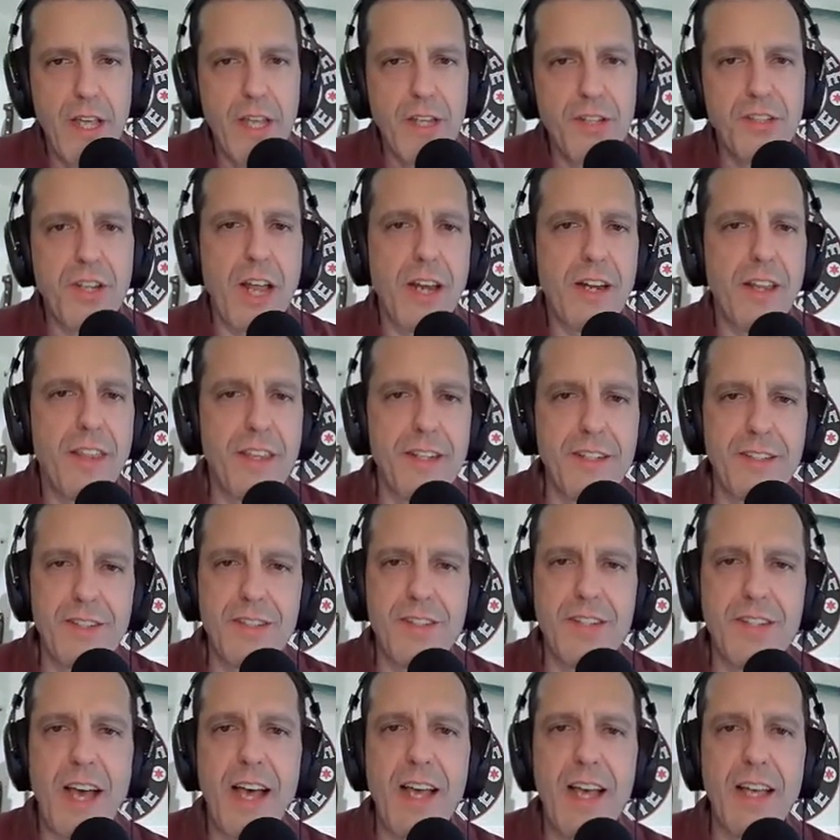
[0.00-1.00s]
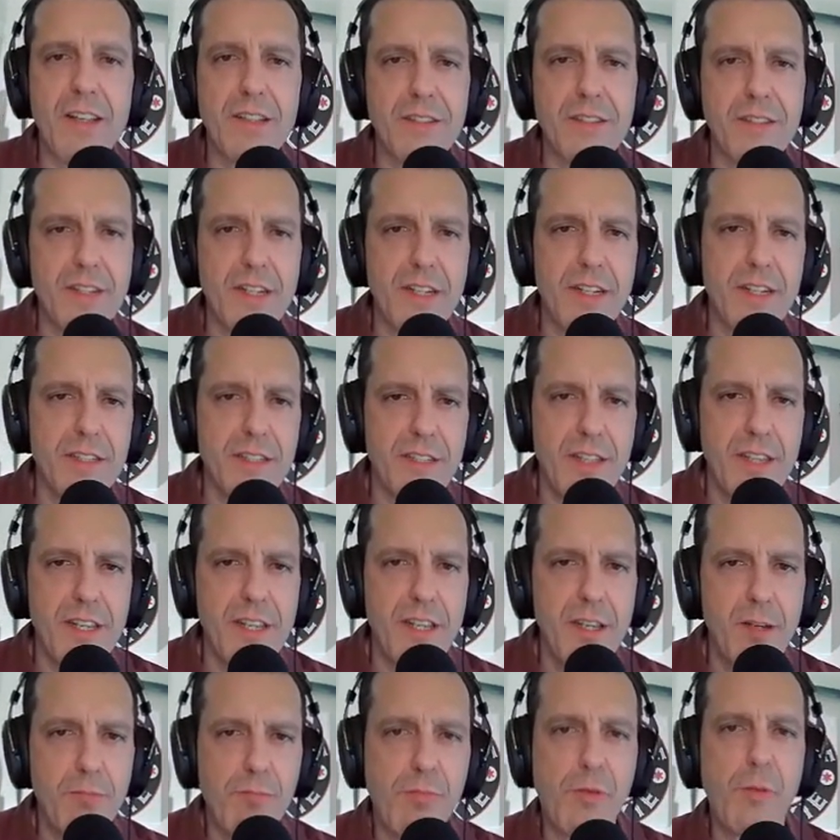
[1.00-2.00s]
Jonathan Stiles is
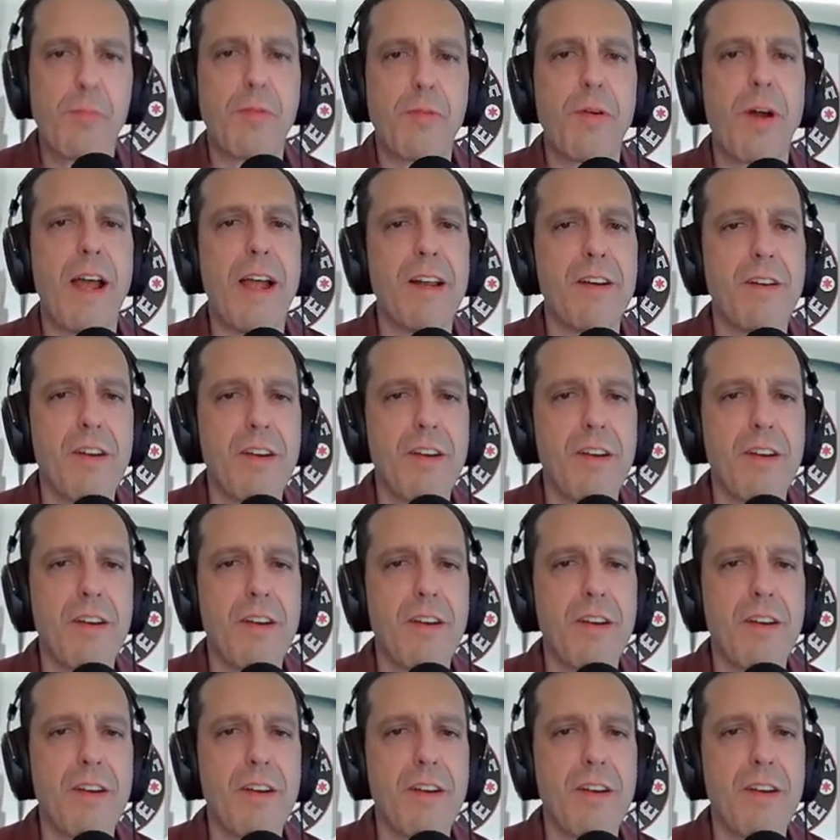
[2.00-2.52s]
the proprietor